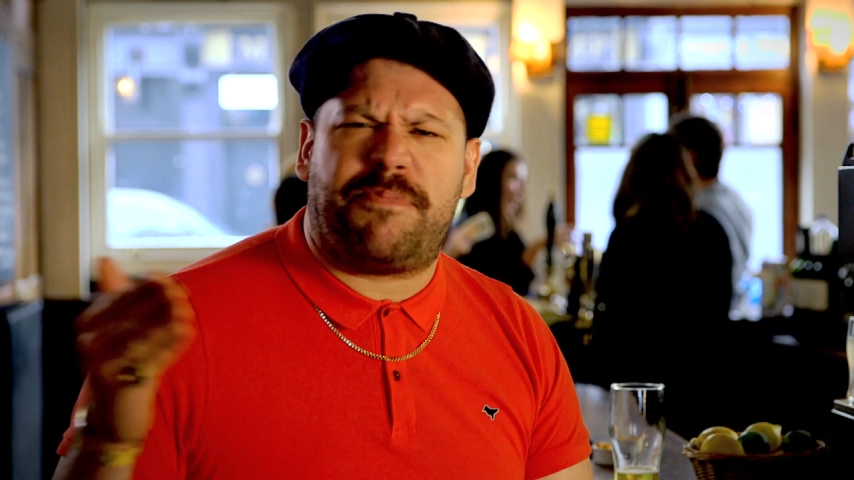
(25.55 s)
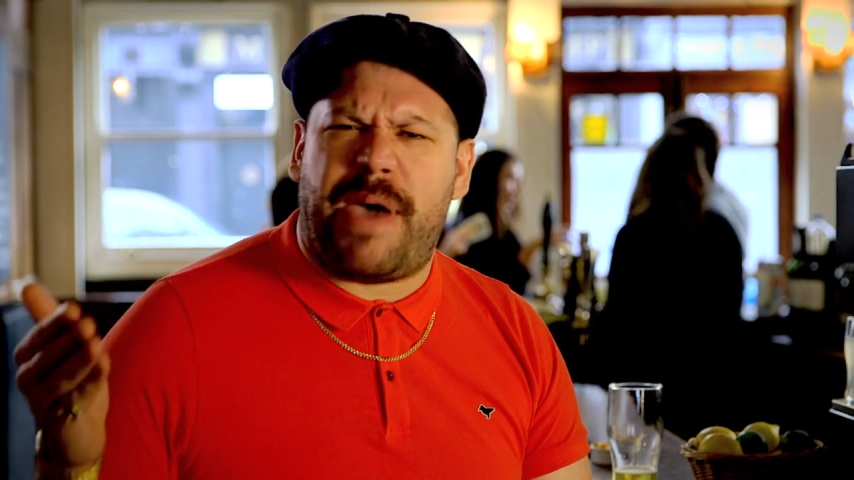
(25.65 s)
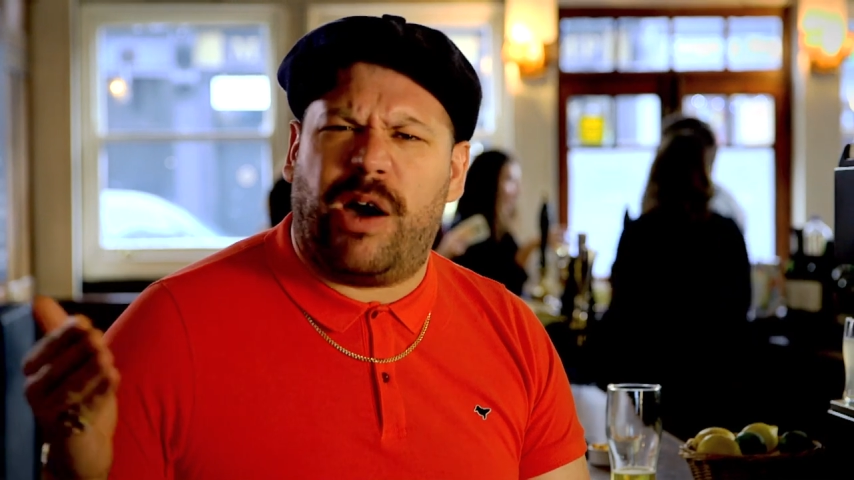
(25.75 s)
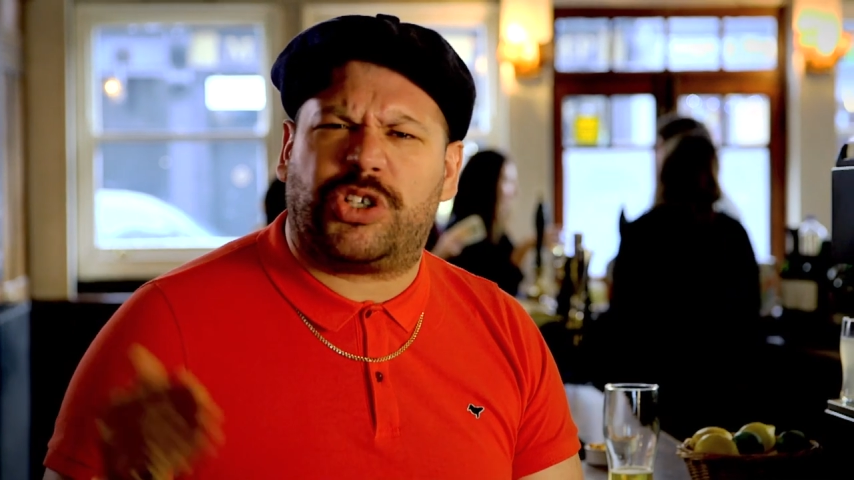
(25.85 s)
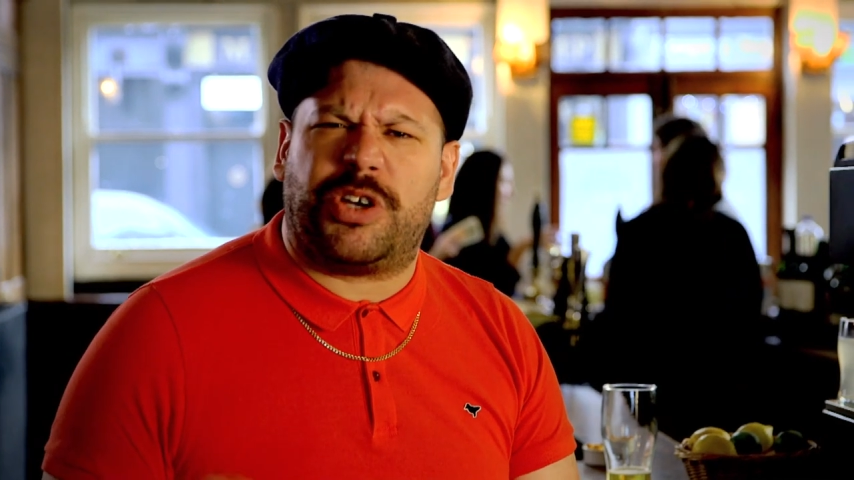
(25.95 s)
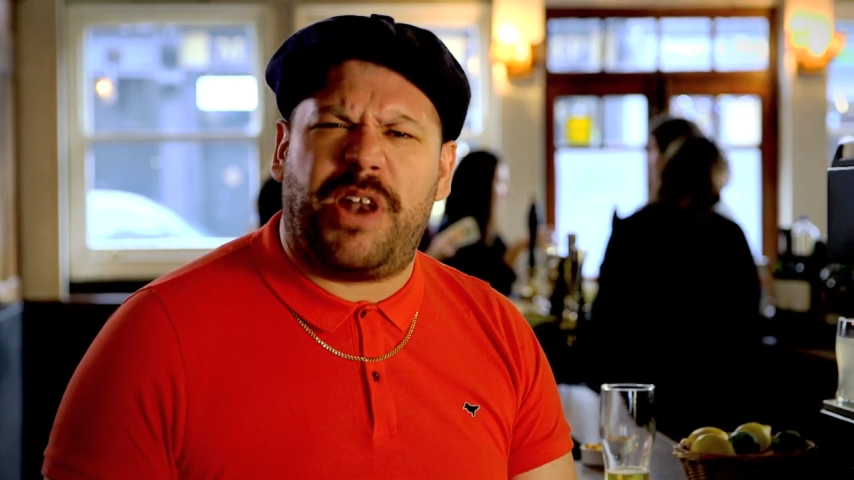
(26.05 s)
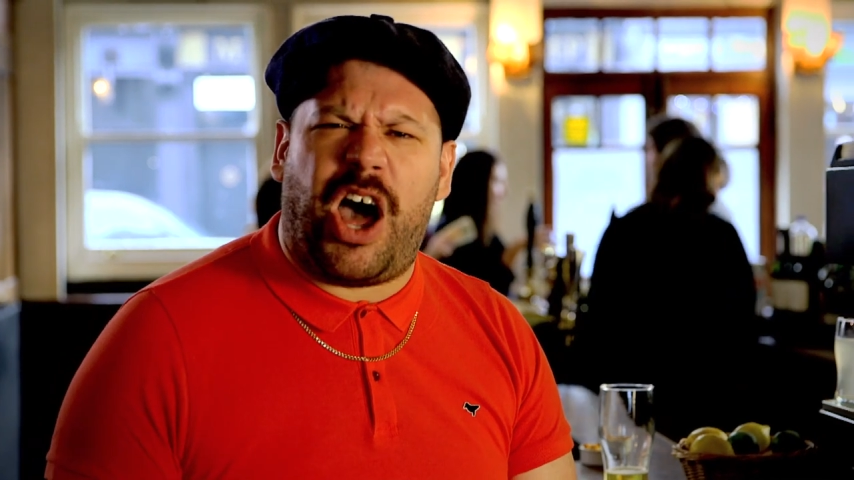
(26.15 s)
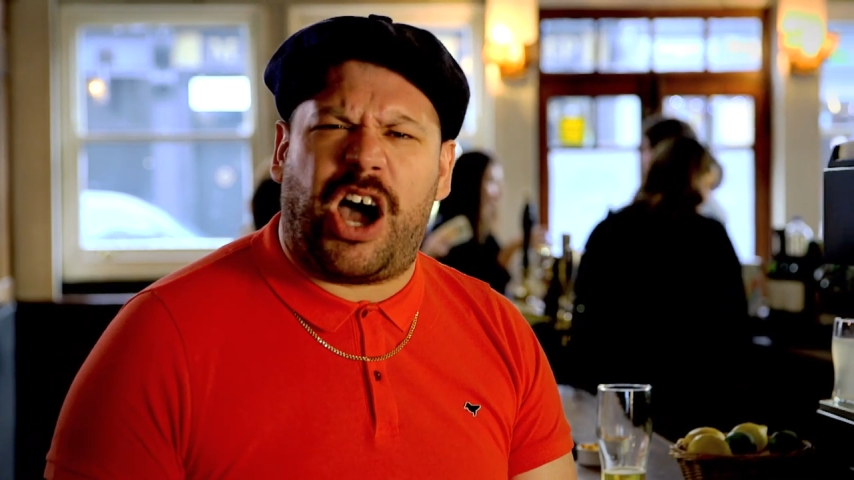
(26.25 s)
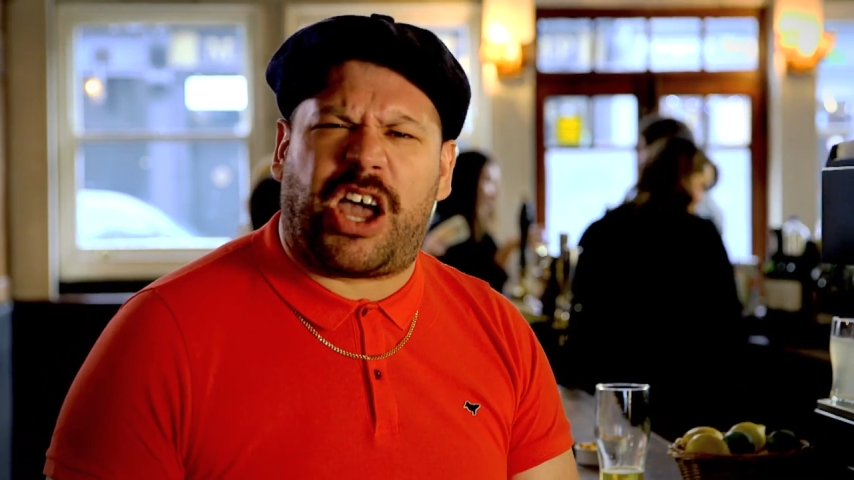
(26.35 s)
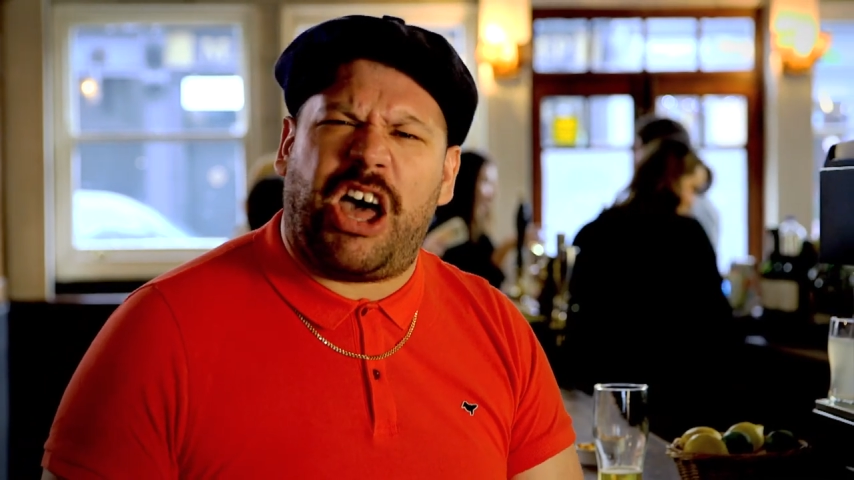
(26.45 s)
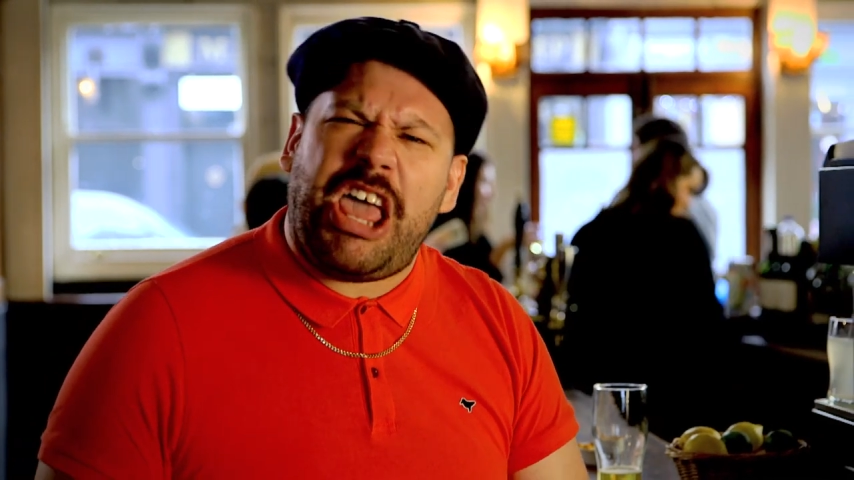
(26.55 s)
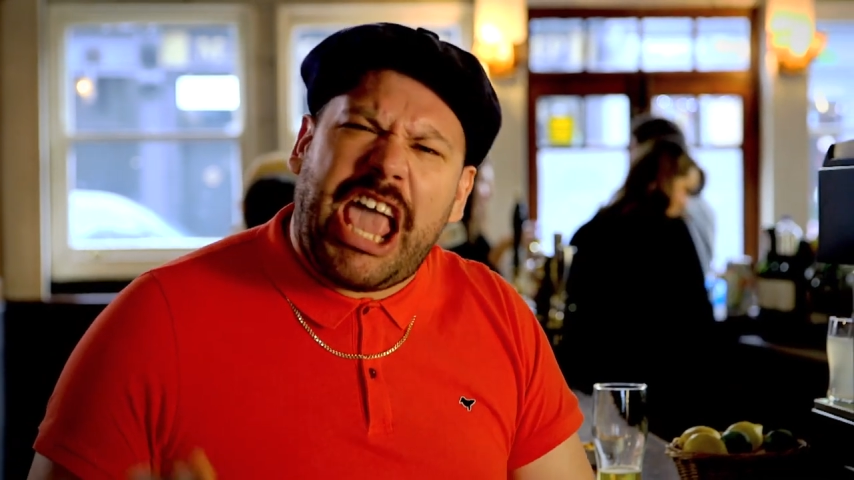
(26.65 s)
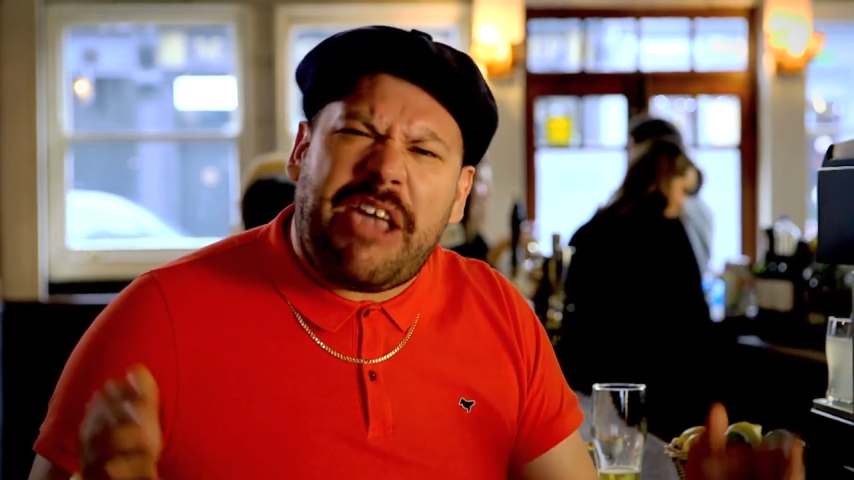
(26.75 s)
of Belgian lager,